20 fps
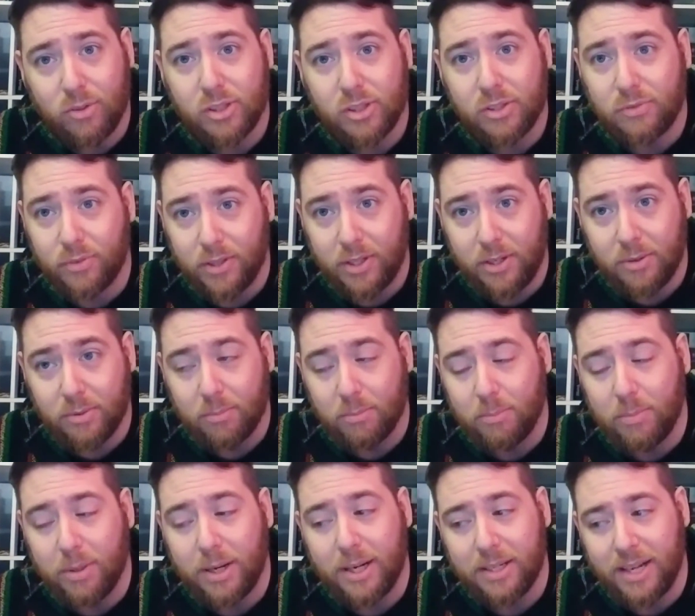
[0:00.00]
just for you.
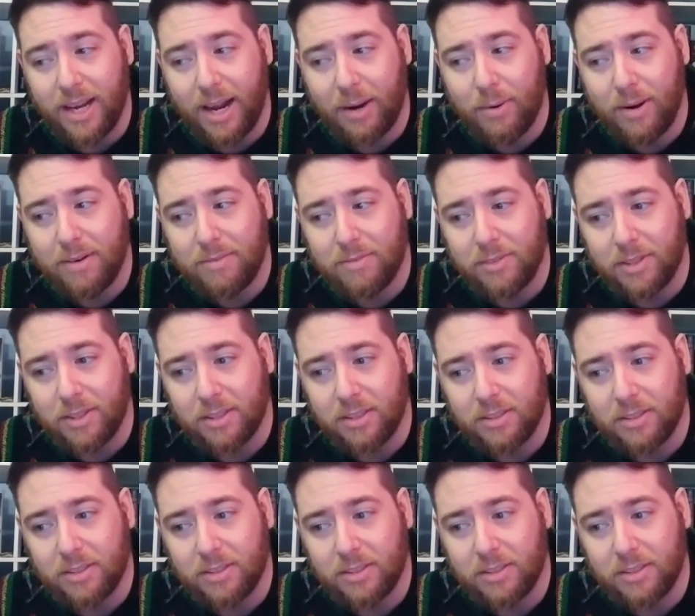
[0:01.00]
But however,